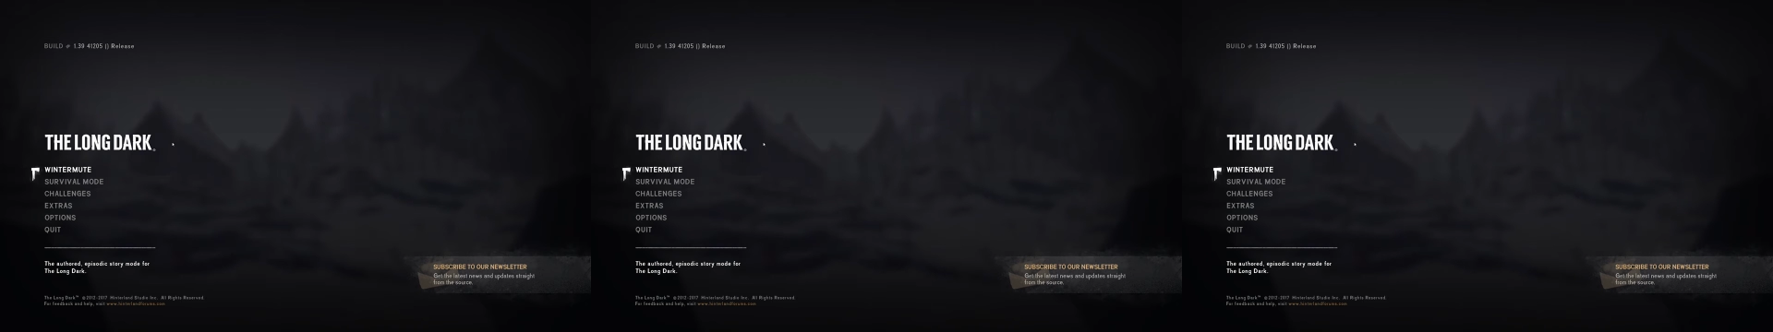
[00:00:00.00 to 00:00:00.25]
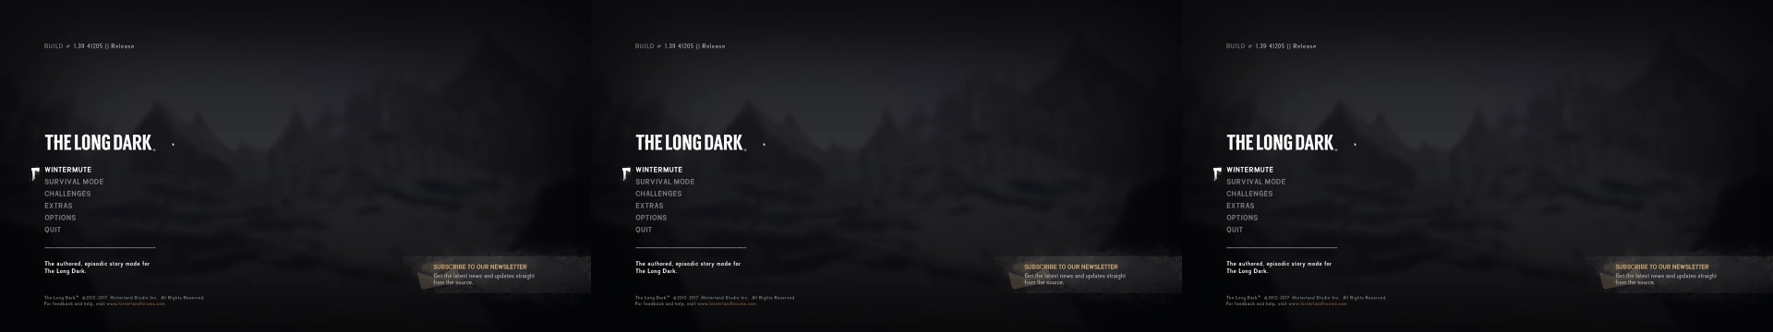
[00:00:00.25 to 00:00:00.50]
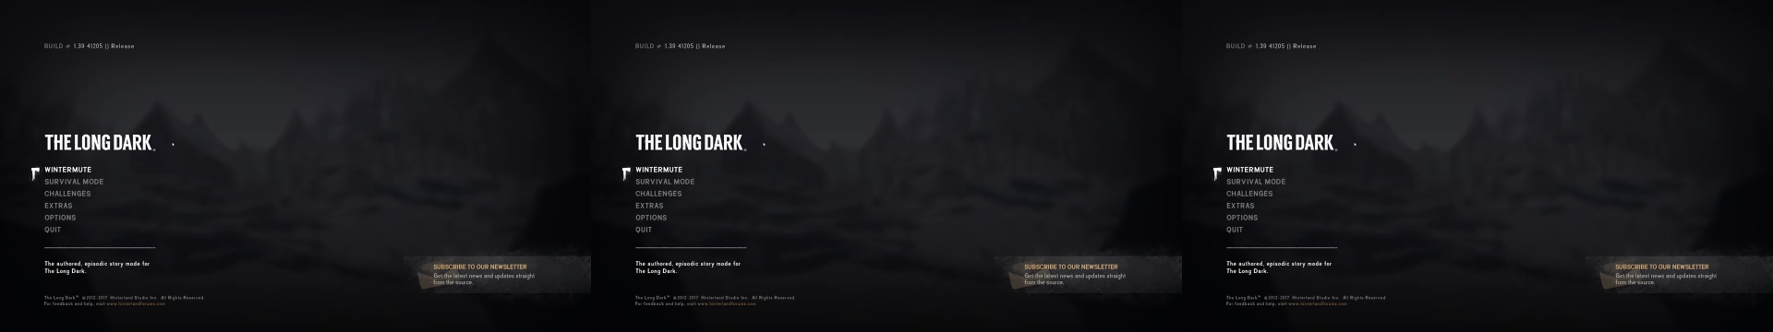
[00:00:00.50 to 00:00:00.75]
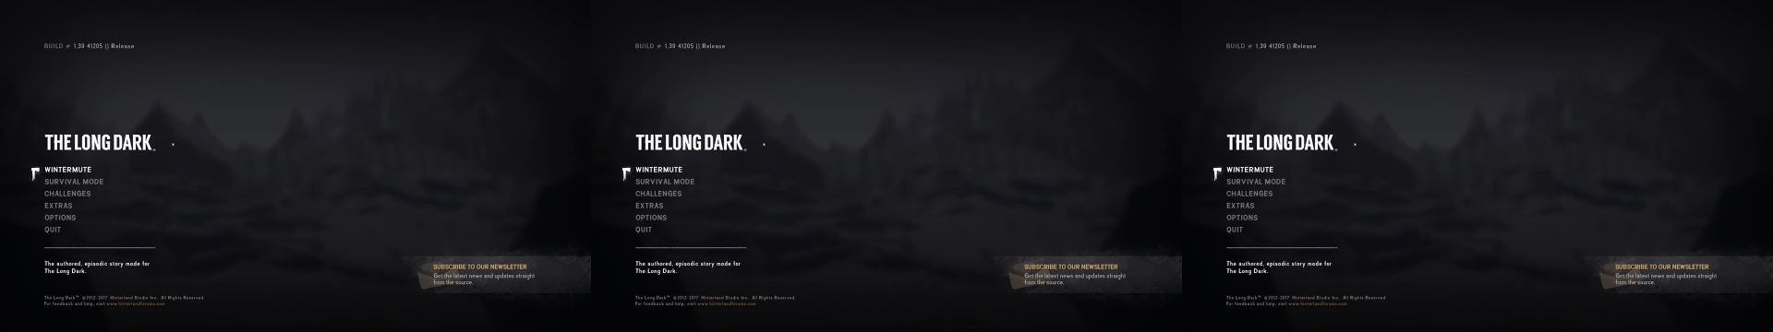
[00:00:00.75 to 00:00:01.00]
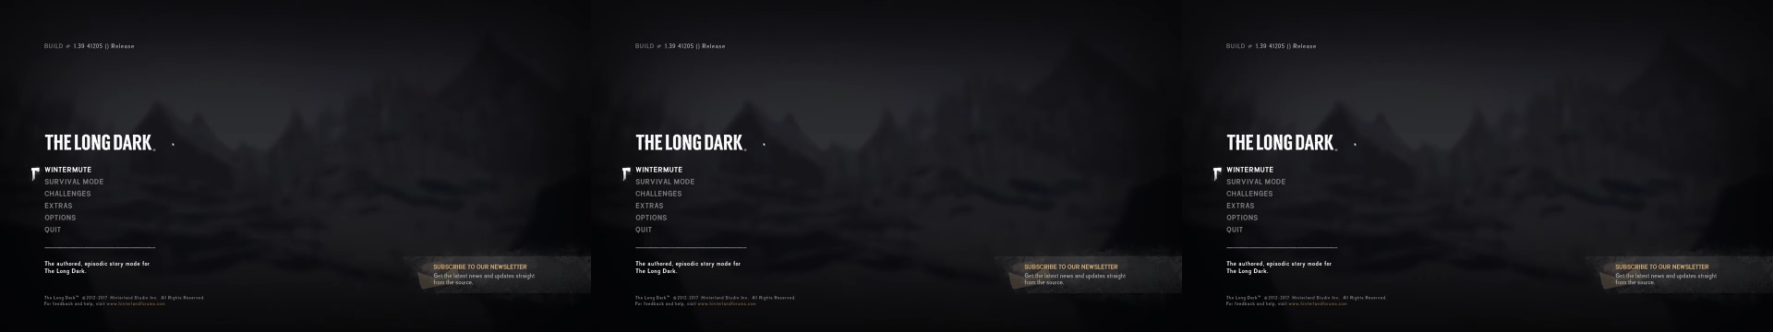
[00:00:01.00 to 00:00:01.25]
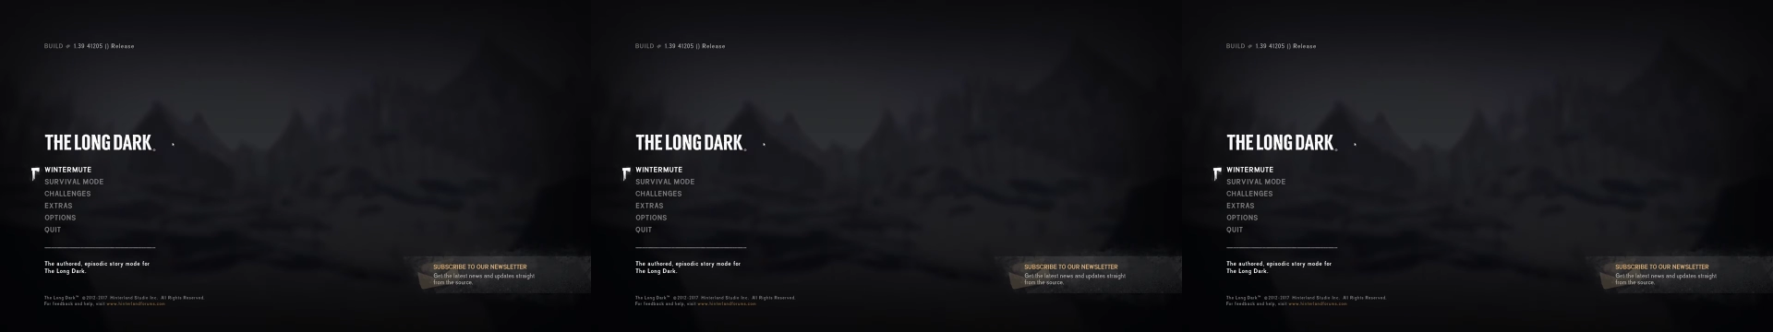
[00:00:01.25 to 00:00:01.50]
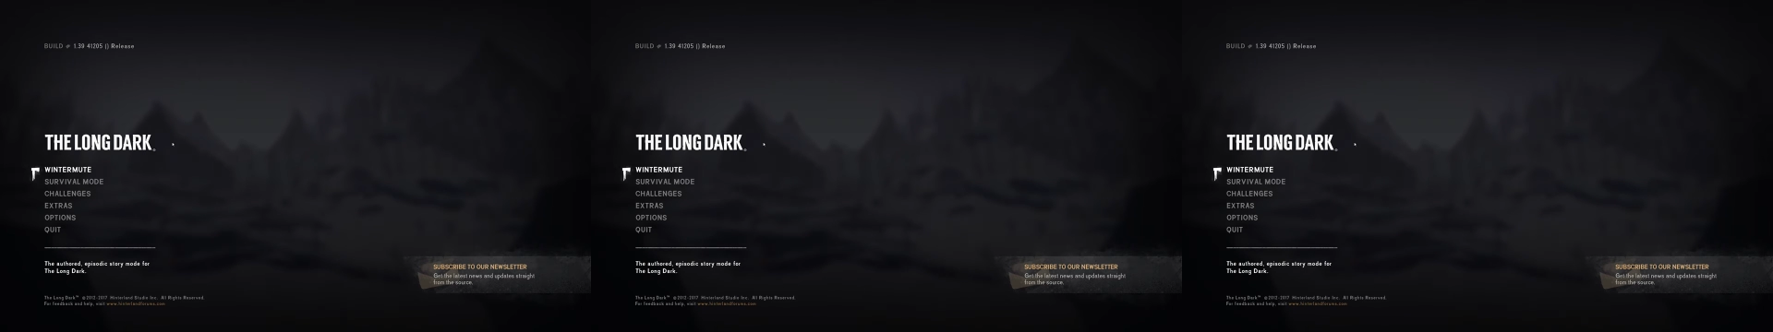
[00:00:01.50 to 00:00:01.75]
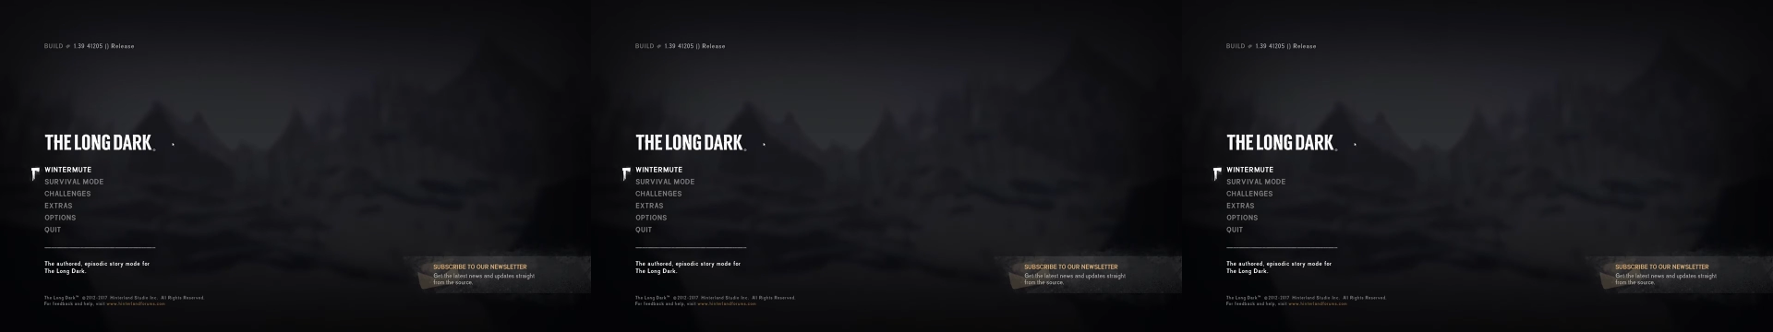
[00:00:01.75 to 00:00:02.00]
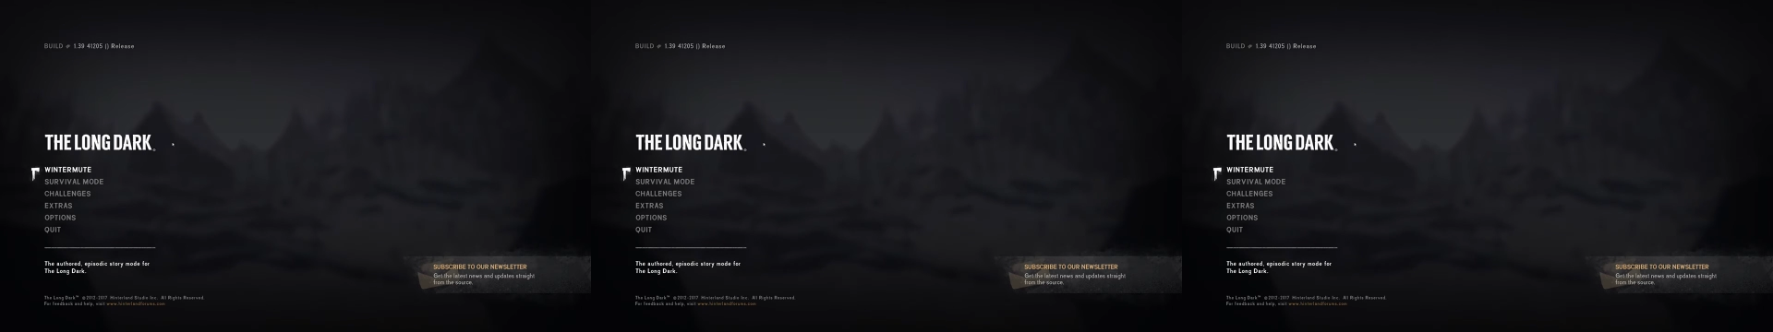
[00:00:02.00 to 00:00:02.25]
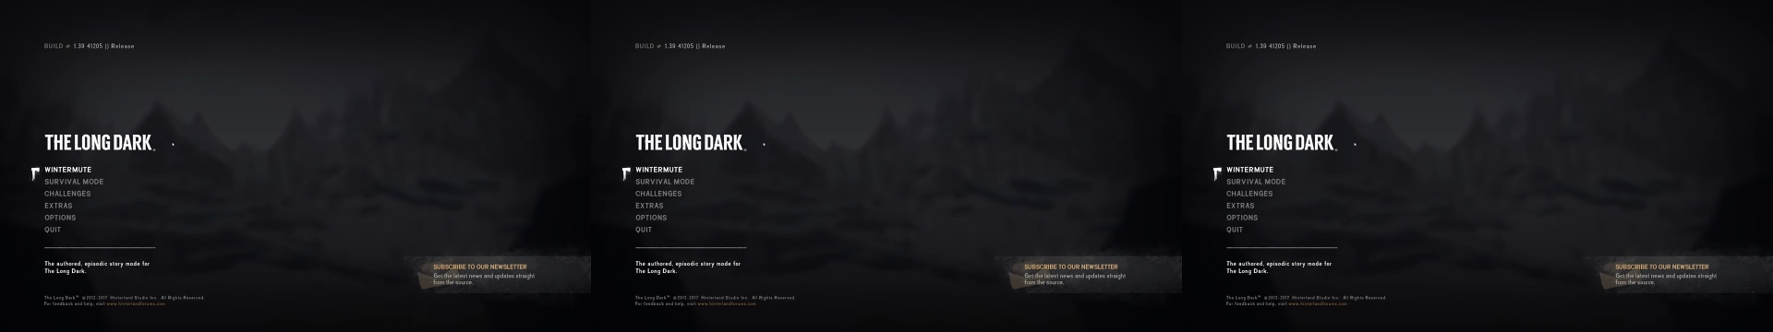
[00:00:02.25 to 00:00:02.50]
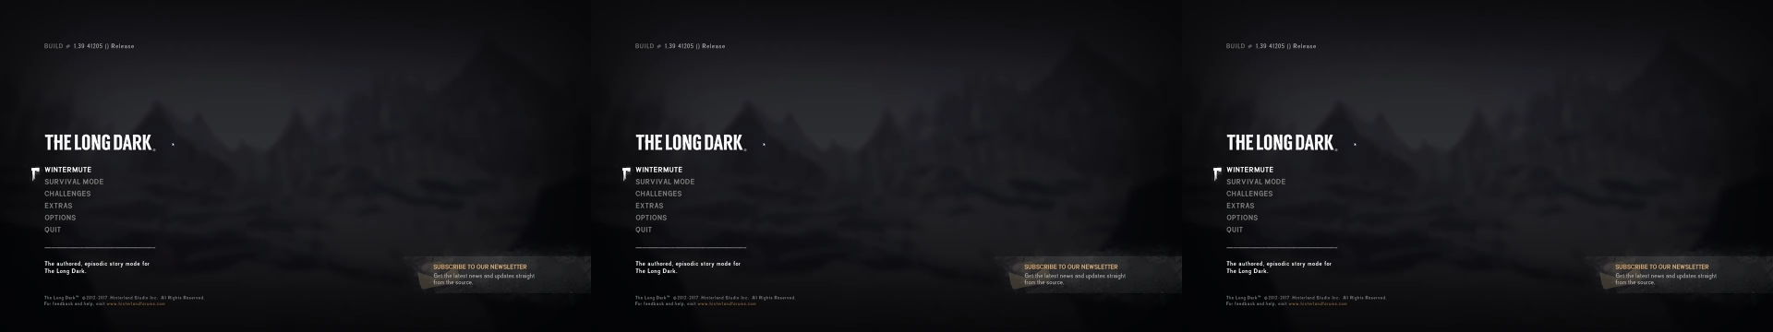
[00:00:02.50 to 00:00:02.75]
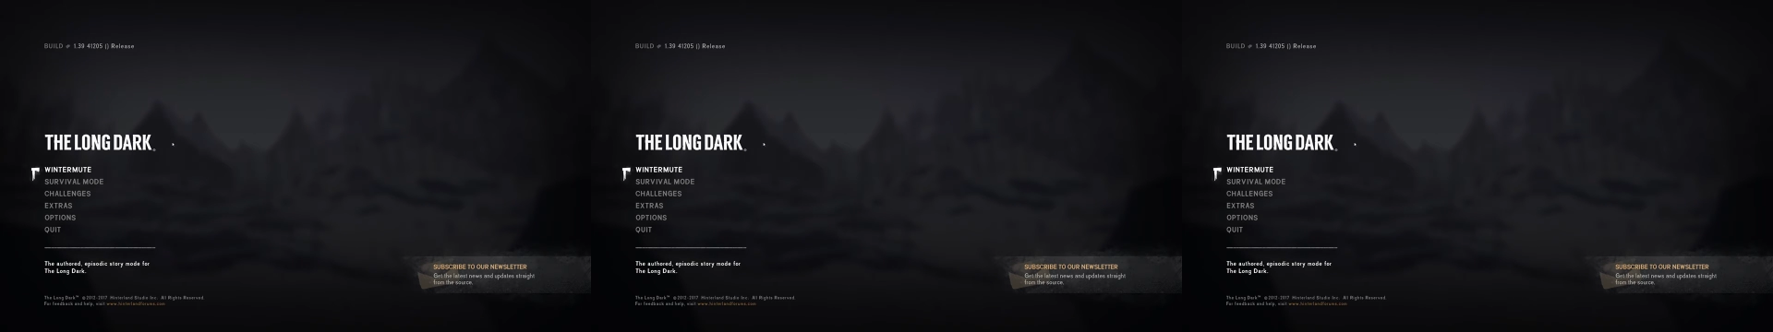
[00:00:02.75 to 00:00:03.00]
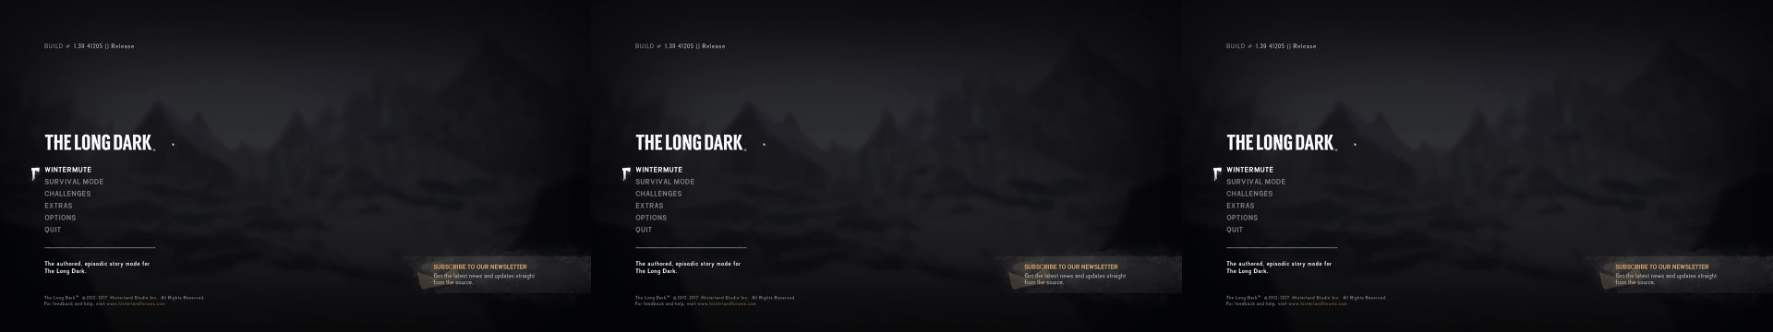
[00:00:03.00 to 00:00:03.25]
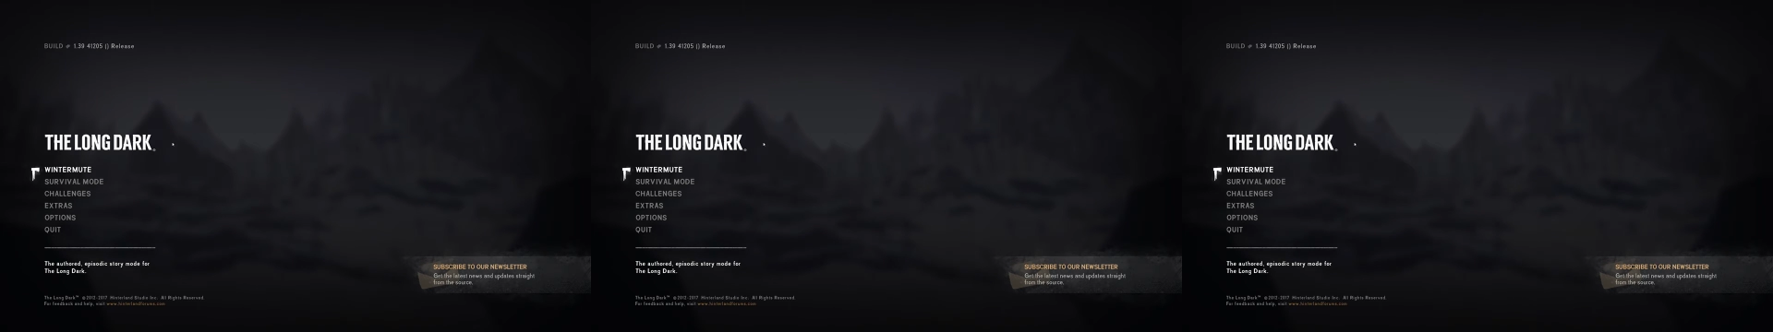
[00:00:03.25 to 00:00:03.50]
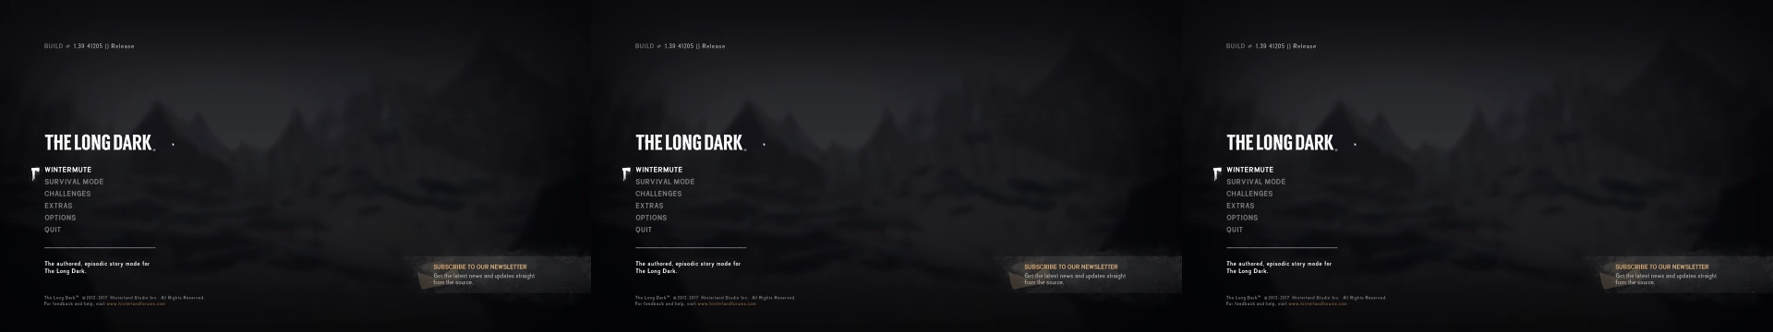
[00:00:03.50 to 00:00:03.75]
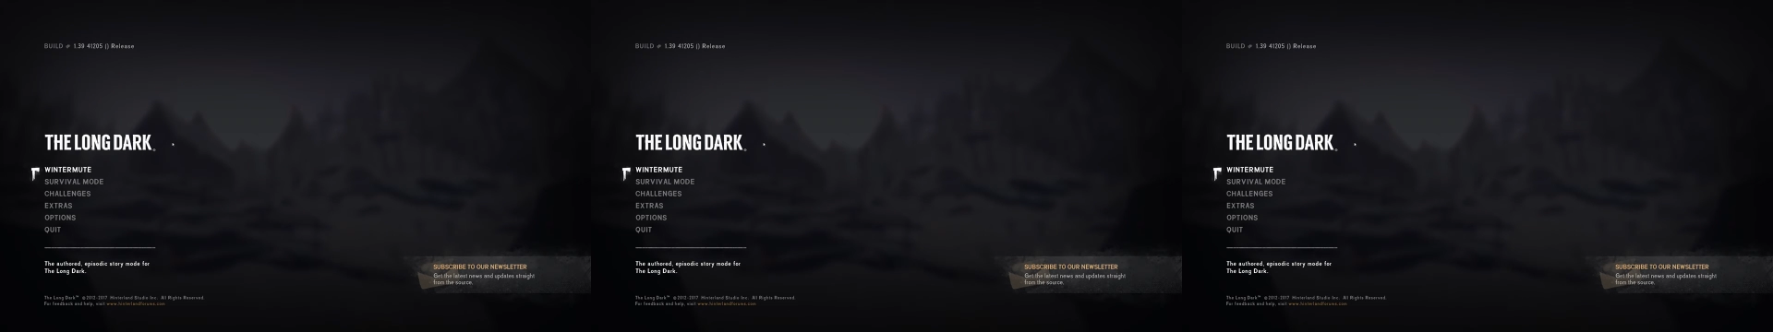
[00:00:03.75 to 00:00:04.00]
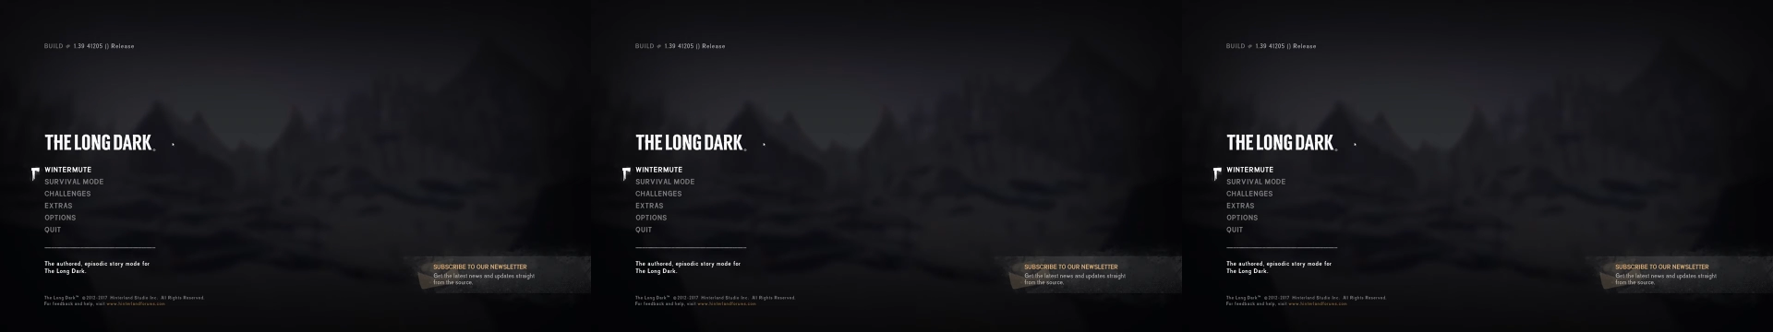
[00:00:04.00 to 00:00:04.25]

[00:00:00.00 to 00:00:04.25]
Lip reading: No face is visible, so there are no lips to read.